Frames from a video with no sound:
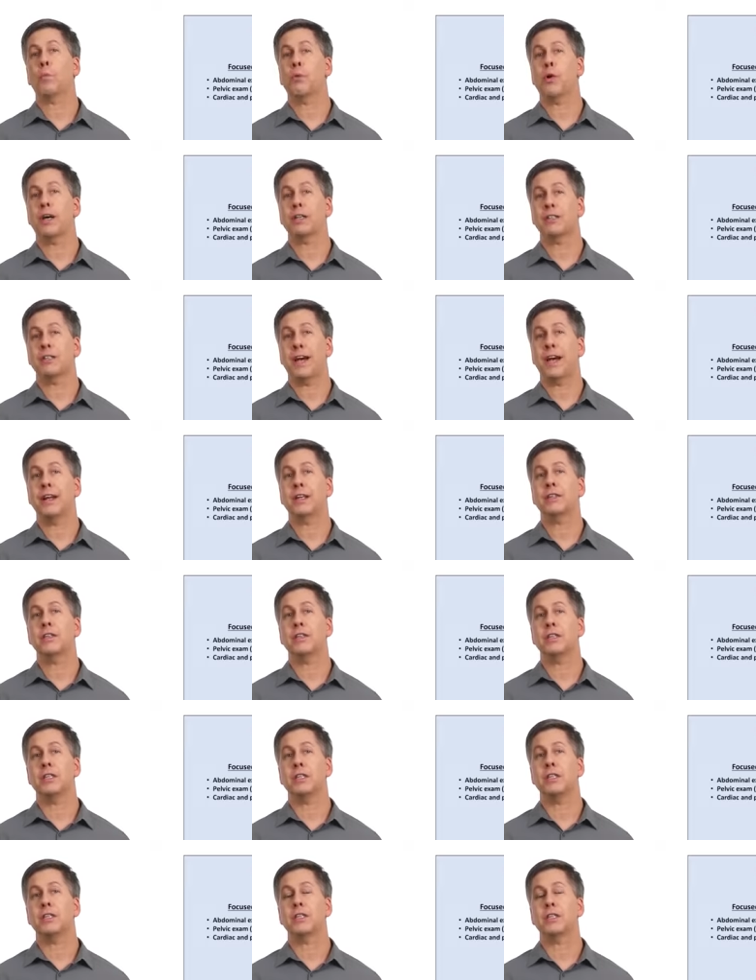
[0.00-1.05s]
prostatic
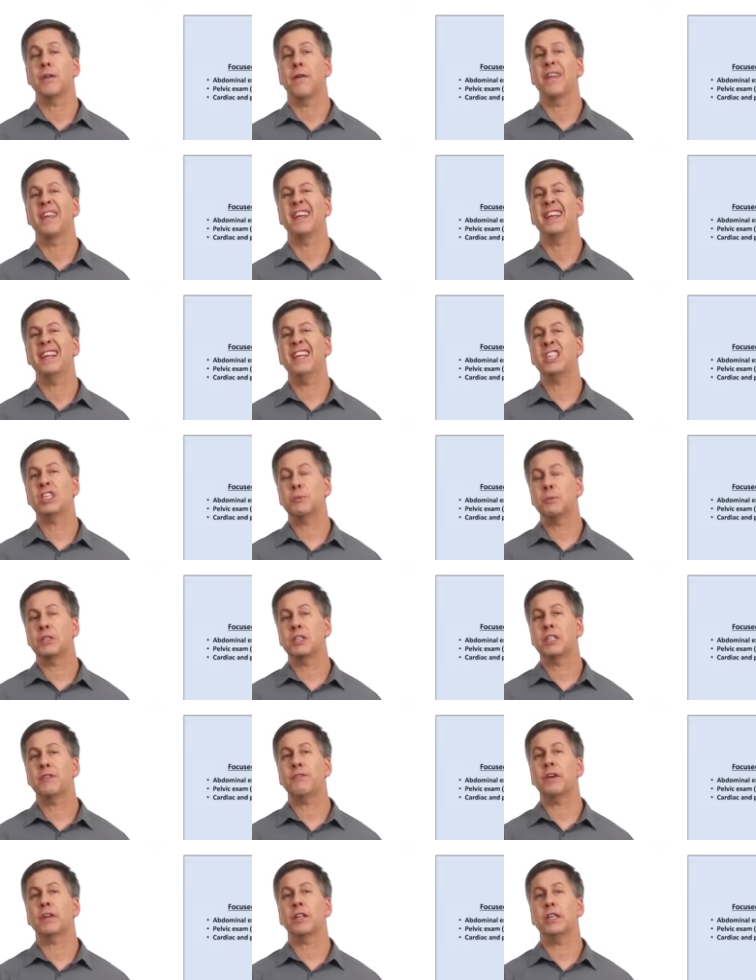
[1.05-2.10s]
disease is
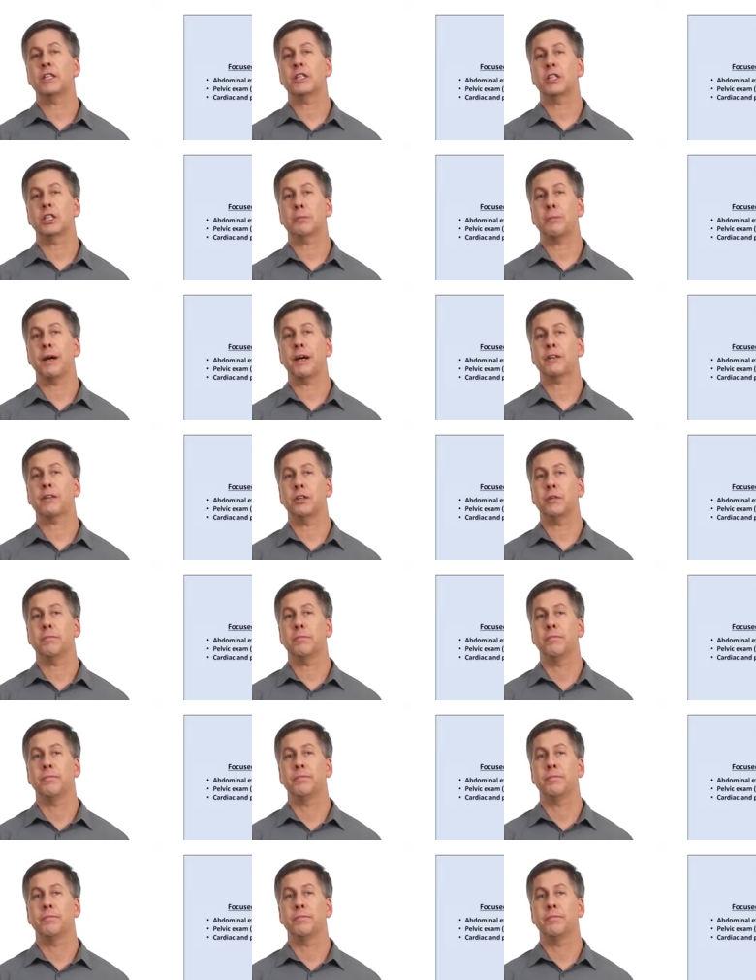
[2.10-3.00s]
specifically suspected.